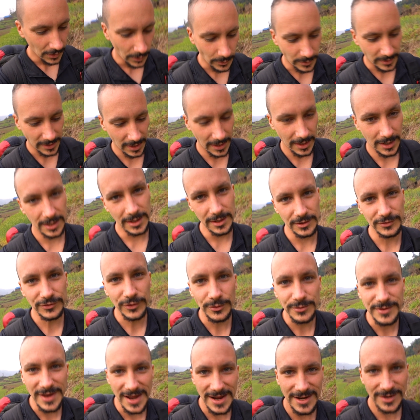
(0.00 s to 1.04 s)
Okay,
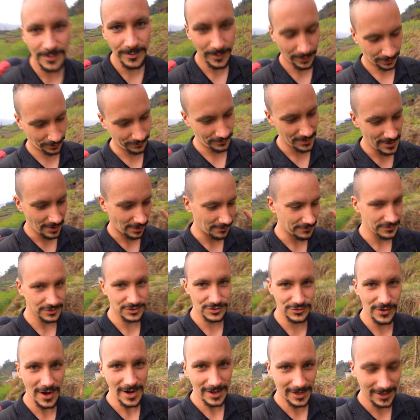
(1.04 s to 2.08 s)
so day number three of the
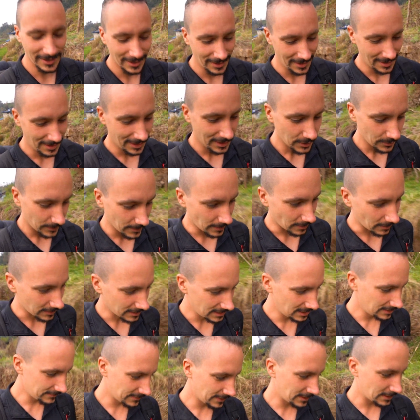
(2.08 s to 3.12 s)
trek. We are
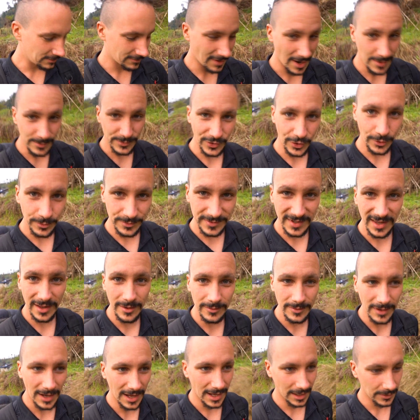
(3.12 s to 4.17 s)
leaving Ram's
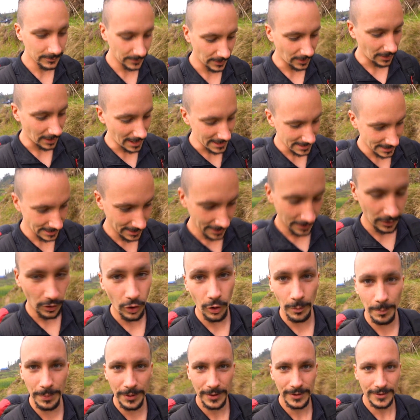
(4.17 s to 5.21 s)
hometown and we are heading
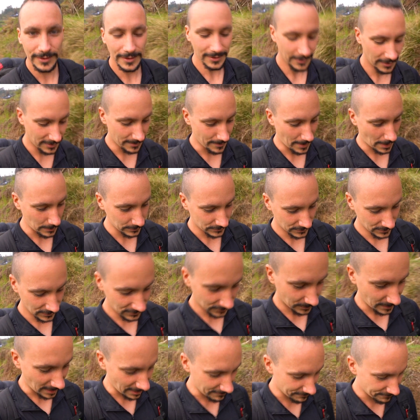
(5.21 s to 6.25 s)
up the
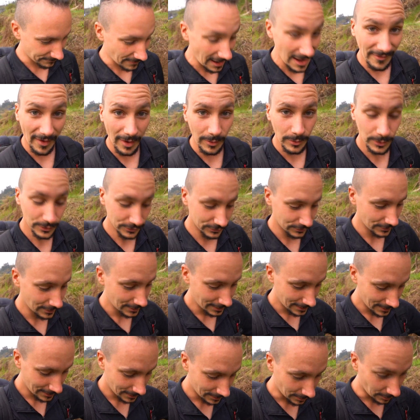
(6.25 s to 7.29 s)
mountains. We have five hours
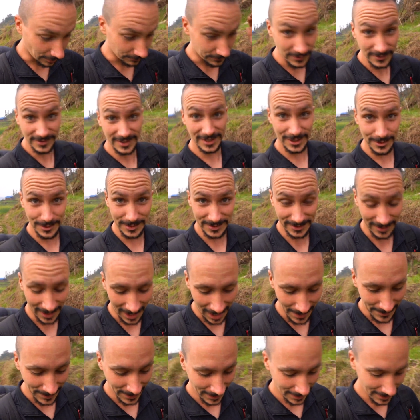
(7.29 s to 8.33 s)
of continuous
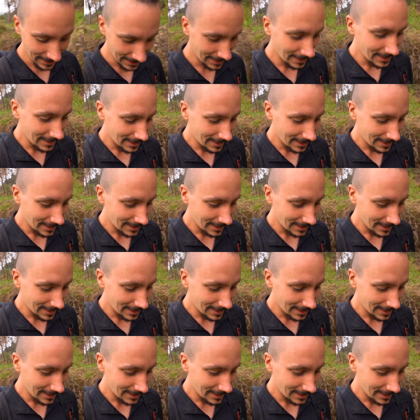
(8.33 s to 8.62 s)
climbing.